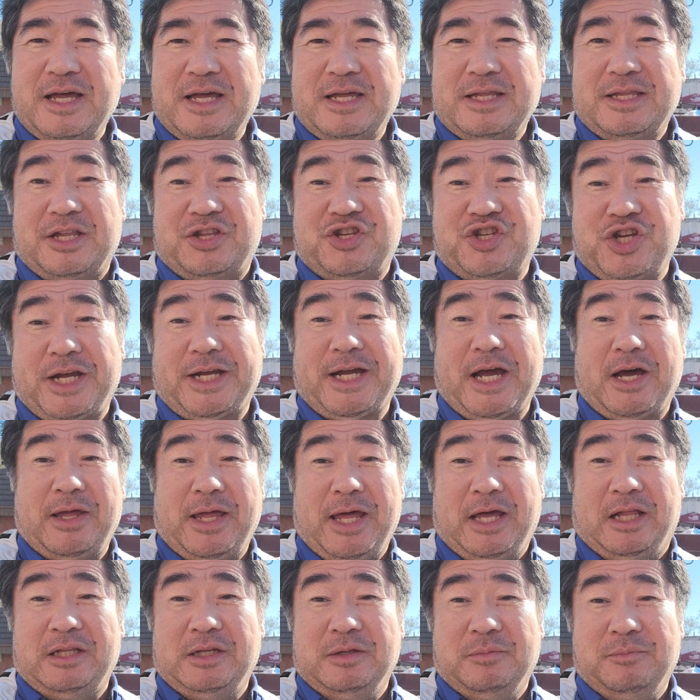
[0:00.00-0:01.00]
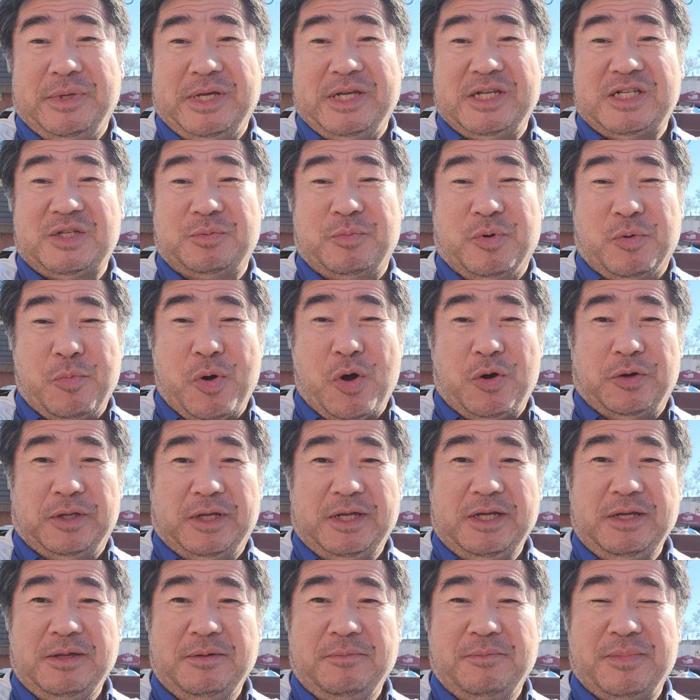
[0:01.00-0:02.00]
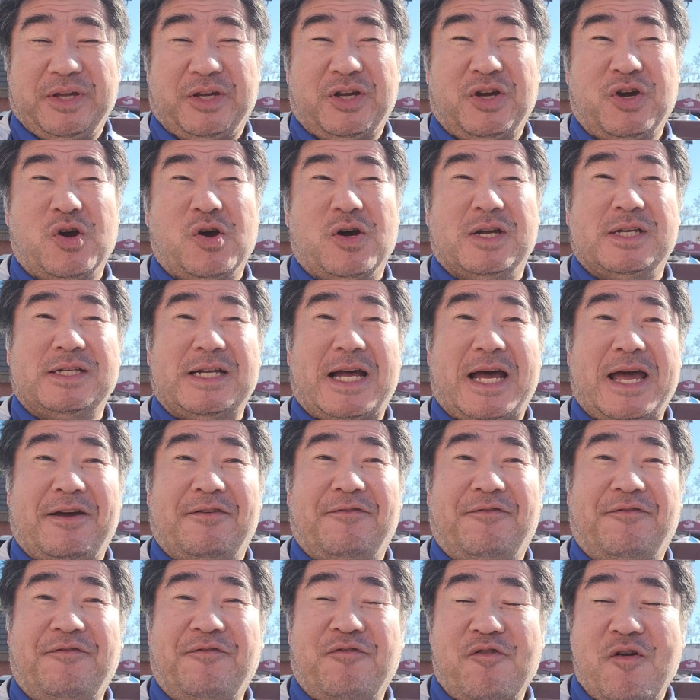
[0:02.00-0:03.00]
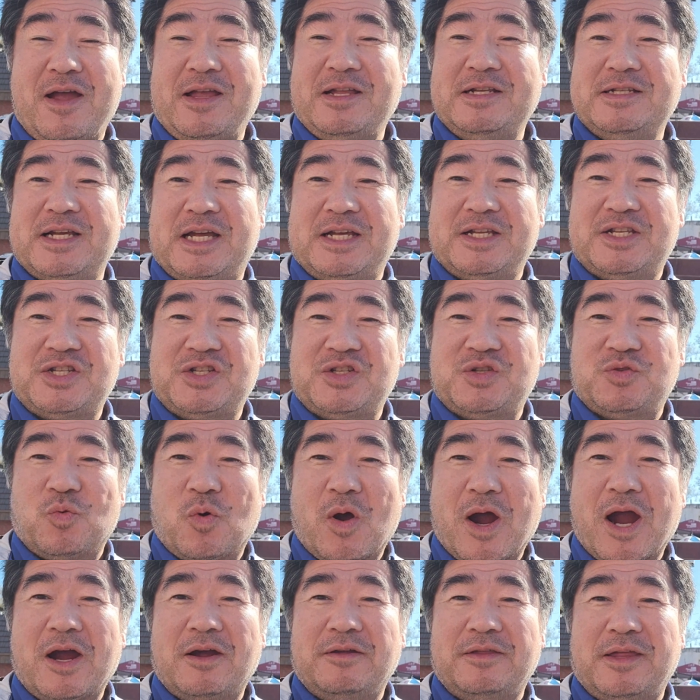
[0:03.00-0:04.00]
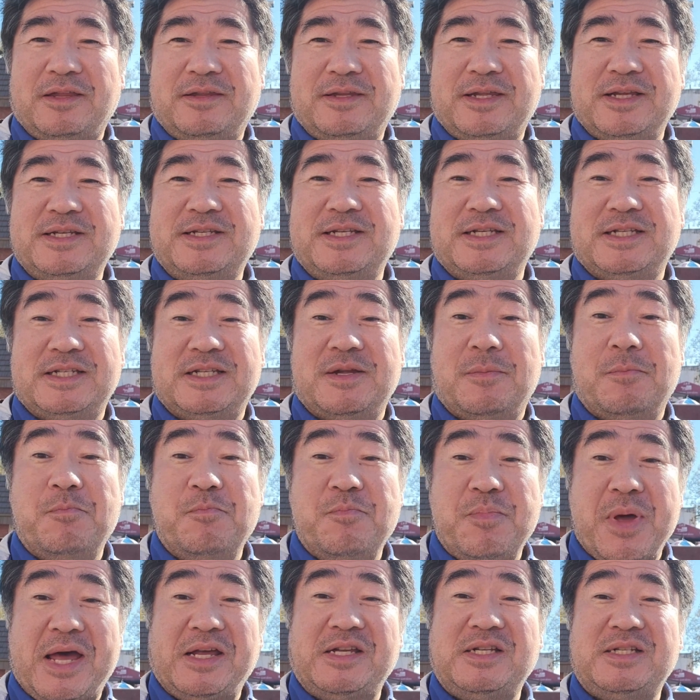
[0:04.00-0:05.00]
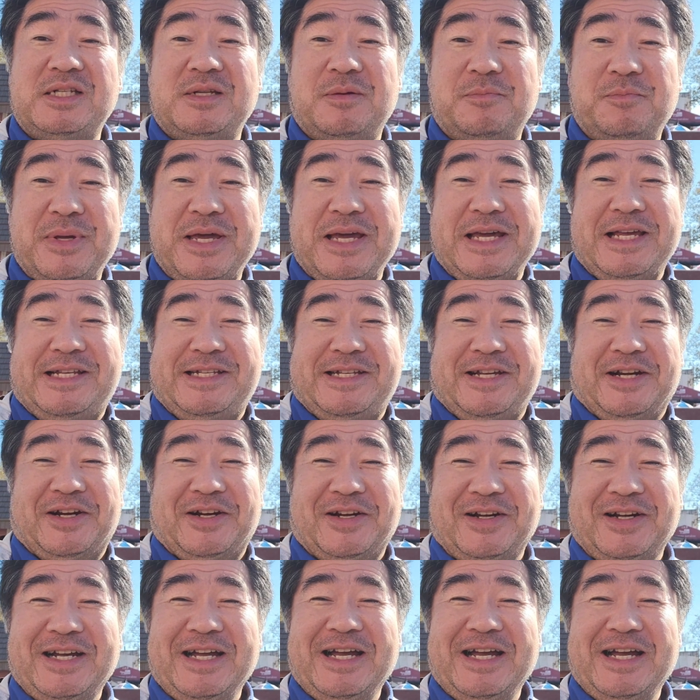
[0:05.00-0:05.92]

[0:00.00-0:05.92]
to check out L&B Spumoni because I have friends that swear that this is the best pizza